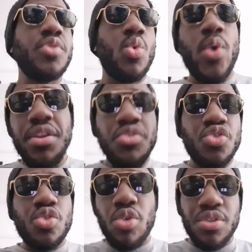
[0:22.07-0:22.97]
When you
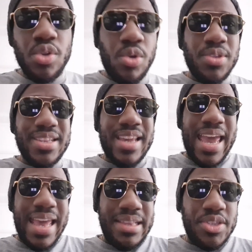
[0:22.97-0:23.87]
score the goal that
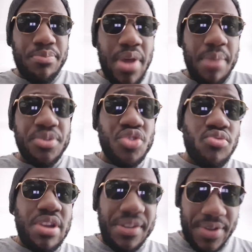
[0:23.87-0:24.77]
ends Pep's
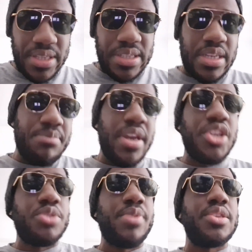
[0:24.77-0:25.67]
relevancy in
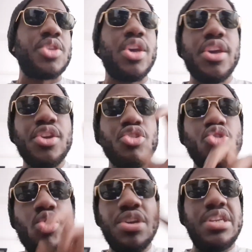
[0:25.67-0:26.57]
management,
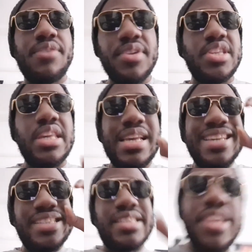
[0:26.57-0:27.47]
you're different. See,
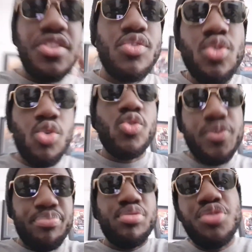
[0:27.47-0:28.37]
certain goals
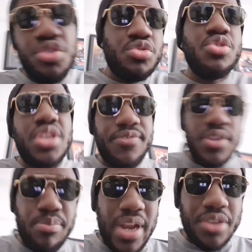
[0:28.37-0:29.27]
push you to
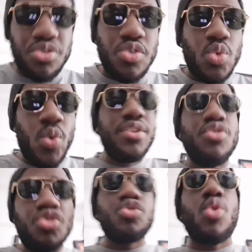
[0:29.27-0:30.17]
different plateaus. When
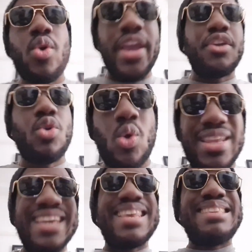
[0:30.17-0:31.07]
you score a
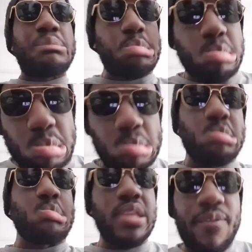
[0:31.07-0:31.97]
goal in a
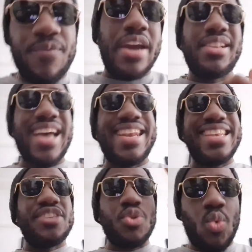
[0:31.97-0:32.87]
final and it
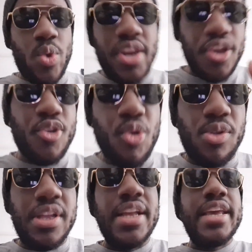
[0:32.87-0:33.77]
is the winning
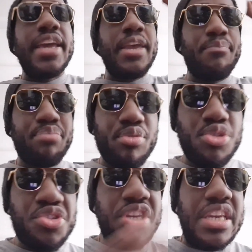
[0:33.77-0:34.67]
goal, it
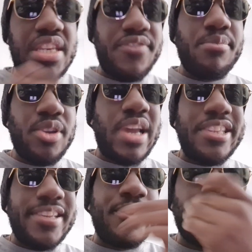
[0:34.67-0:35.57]
puts you in different plateaus.
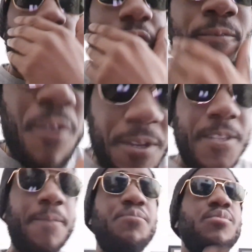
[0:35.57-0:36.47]
Guys, it's called the Havertz.